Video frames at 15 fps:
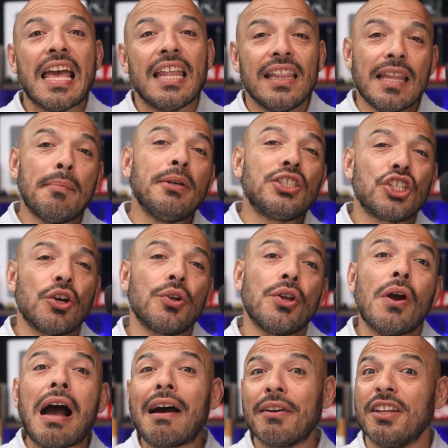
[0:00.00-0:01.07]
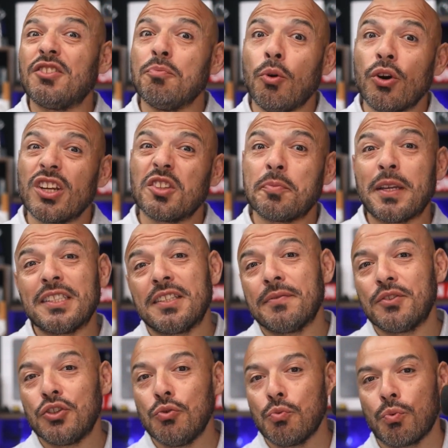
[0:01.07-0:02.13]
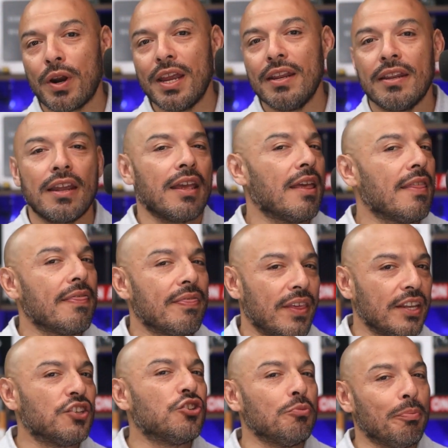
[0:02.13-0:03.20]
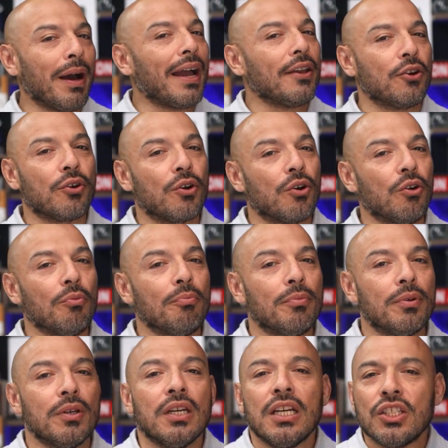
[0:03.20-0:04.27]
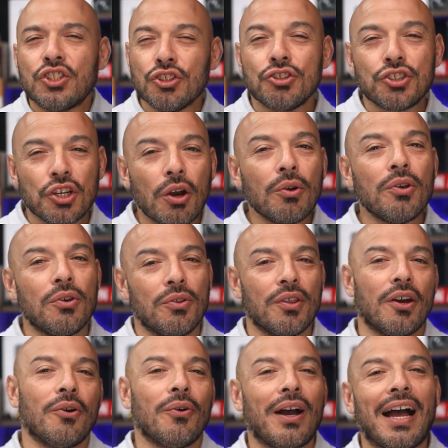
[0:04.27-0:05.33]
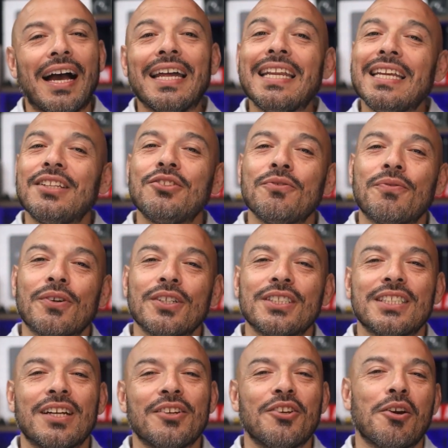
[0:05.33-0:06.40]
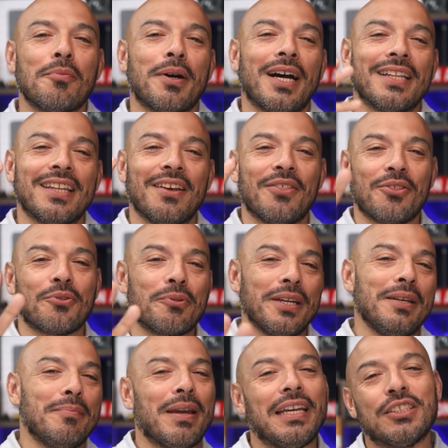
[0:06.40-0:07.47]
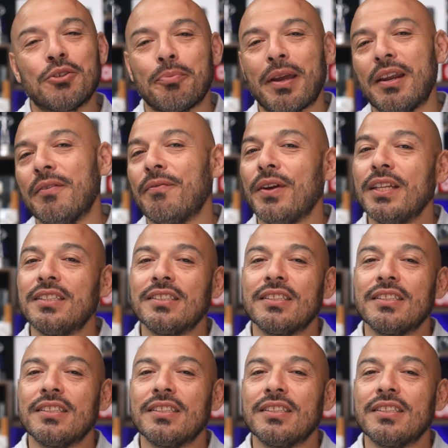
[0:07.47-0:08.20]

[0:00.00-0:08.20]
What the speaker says: Let me show you how it is more expensive to rent than to buy your home. To show you though, I need to first tell you about the three major benefits